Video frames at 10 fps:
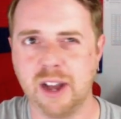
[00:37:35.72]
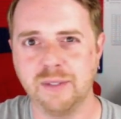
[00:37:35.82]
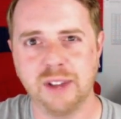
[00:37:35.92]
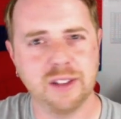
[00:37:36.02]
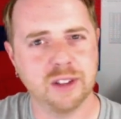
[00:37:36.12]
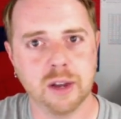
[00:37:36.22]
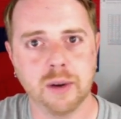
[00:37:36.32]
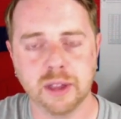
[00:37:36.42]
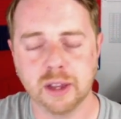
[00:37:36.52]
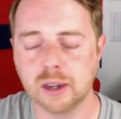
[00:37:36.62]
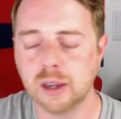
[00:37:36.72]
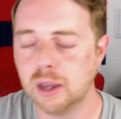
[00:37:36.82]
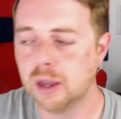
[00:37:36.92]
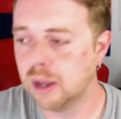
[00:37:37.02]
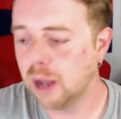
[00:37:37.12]
days ago, I think.
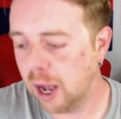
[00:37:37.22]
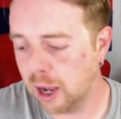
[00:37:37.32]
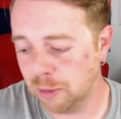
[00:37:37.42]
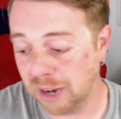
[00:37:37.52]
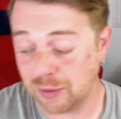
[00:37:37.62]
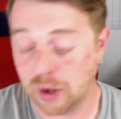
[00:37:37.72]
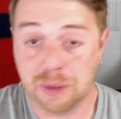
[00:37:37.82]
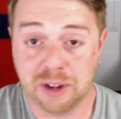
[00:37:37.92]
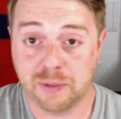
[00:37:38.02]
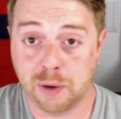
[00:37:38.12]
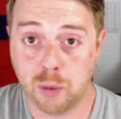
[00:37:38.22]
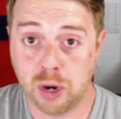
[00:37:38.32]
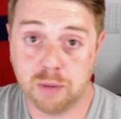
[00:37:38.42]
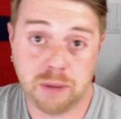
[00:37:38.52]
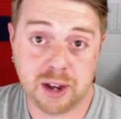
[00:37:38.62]
But after I updated the
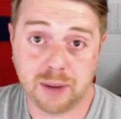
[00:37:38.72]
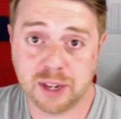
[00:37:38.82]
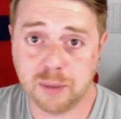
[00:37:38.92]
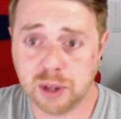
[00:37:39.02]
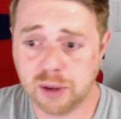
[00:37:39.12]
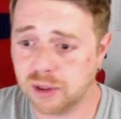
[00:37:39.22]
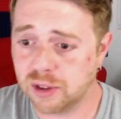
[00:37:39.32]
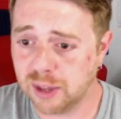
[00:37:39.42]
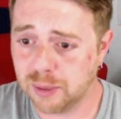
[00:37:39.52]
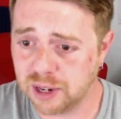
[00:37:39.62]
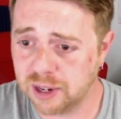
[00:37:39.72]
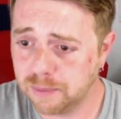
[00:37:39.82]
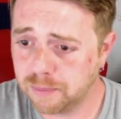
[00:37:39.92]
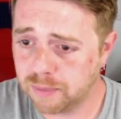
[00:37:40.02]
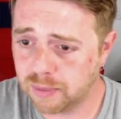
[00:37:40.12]
firmware, yeah, I was able to use it, so that was a neat,
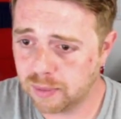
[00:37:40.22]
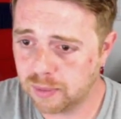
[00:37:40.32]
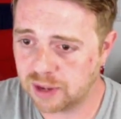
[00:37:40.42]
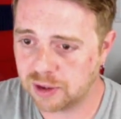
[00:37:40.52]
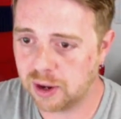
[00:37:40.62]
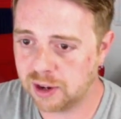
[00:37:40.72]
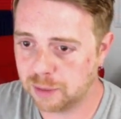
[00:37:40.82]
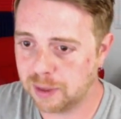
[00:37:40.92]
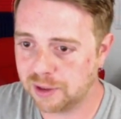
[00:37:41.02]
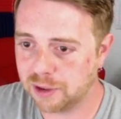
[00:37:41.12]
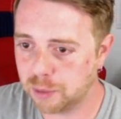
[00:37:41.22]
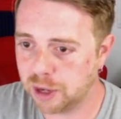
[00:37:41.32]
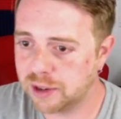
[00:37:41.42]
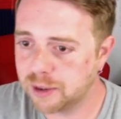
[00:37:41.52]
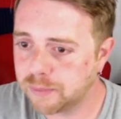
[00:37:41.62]
nice little unexpected surprise.